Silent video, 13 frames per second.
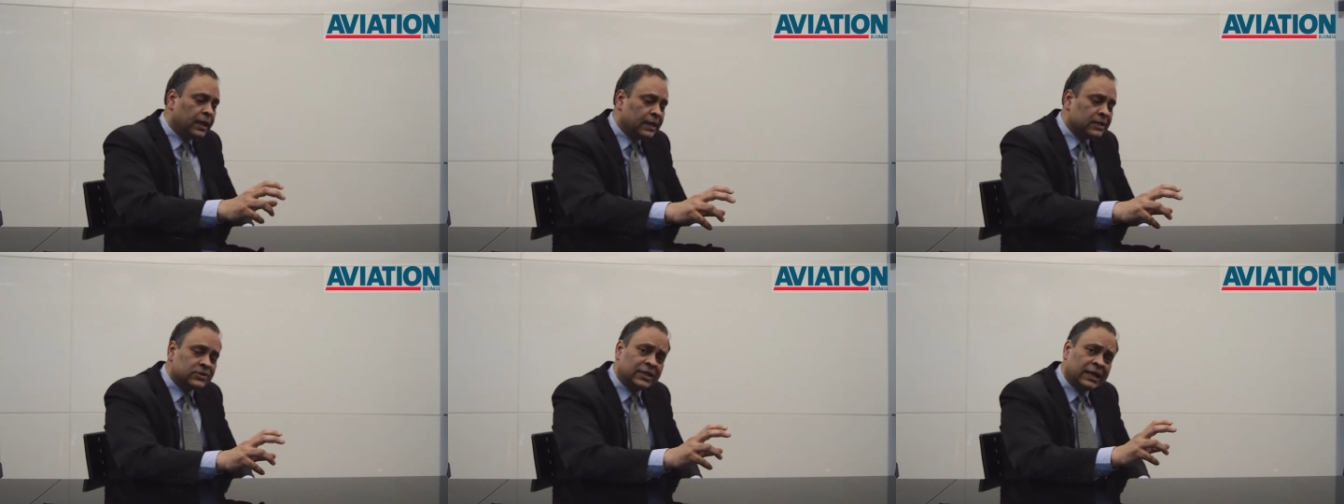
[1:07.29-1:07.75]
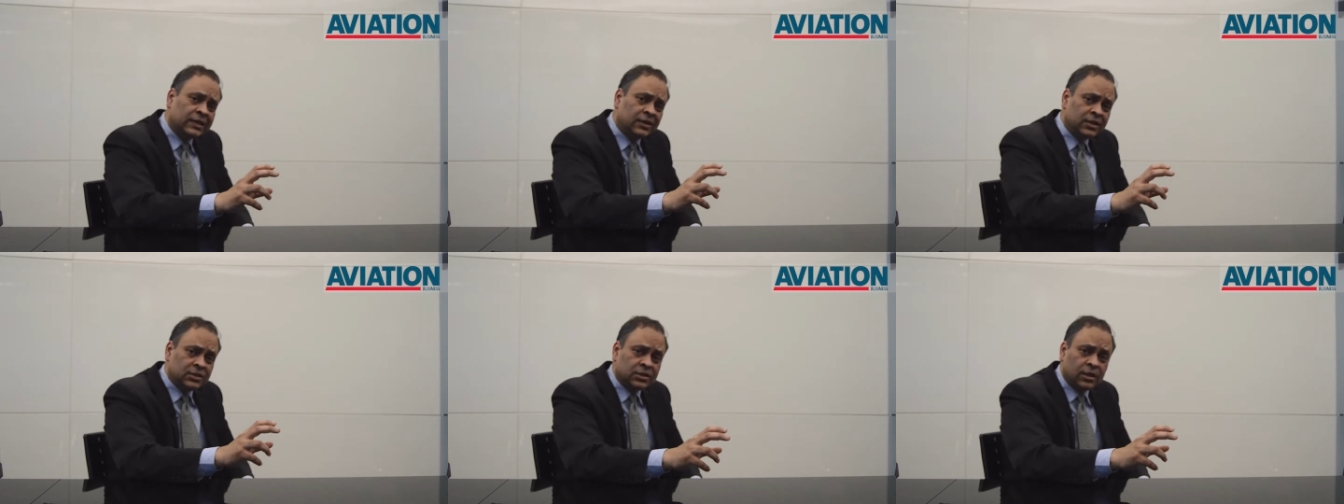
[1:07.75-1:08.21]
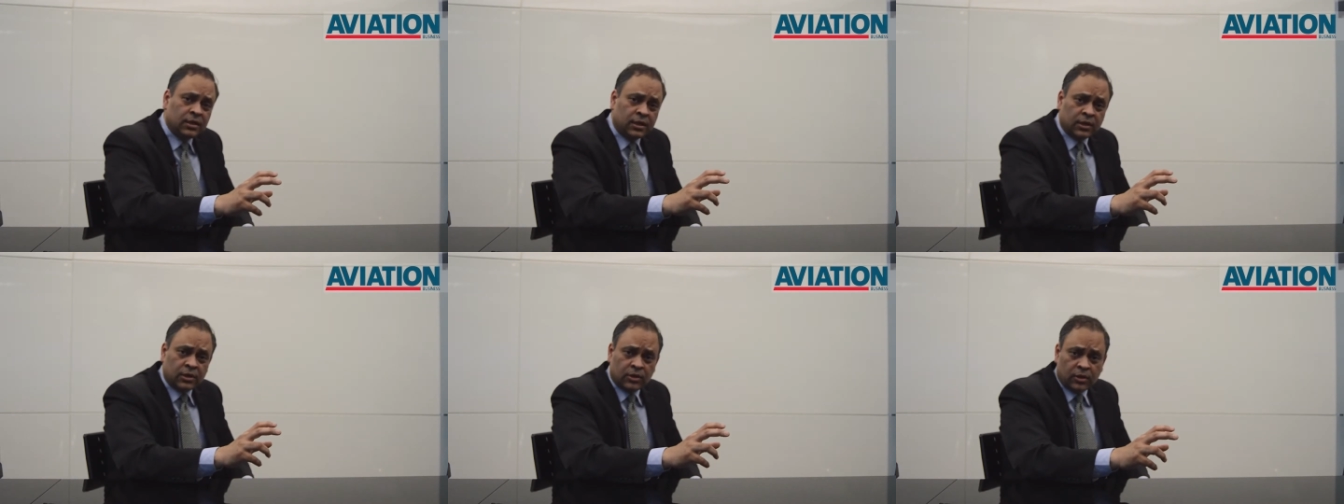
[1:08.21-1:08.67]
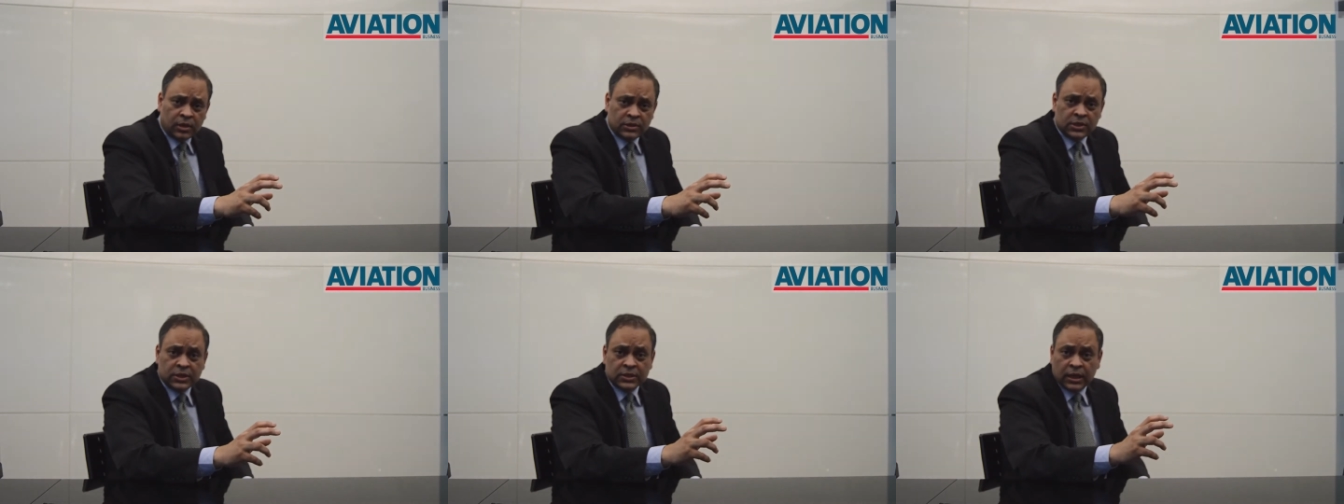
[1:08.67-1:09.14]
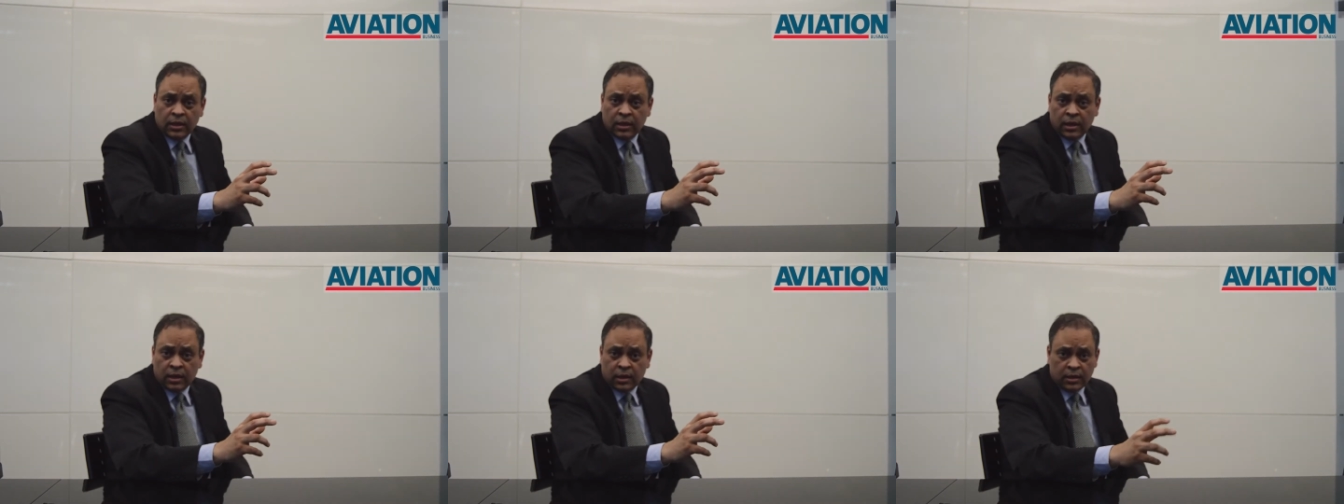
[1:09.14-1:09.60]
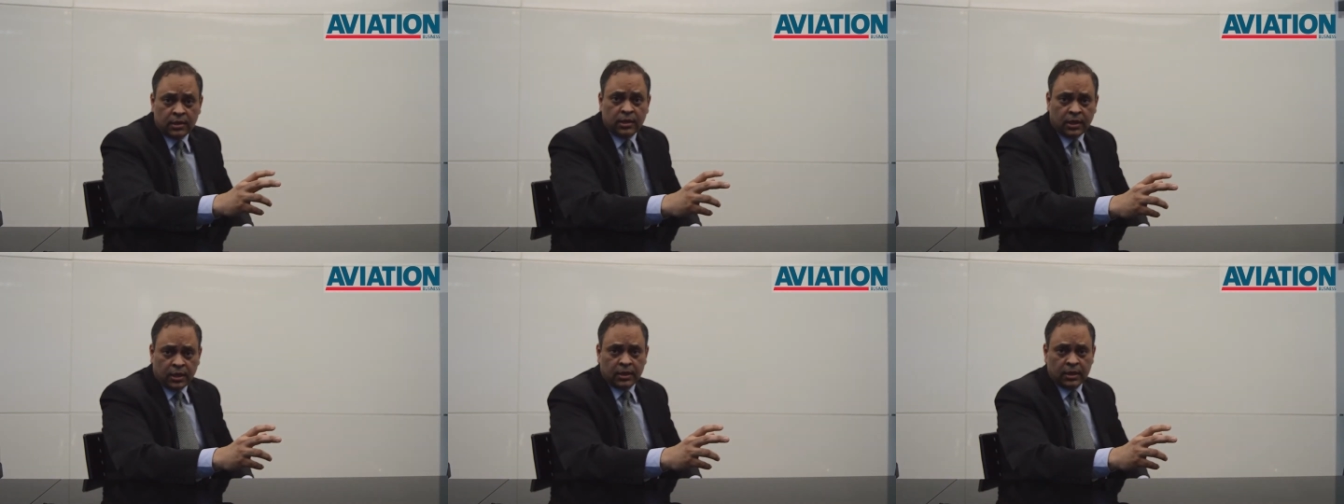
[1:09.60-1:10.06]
is that digital technologies inherently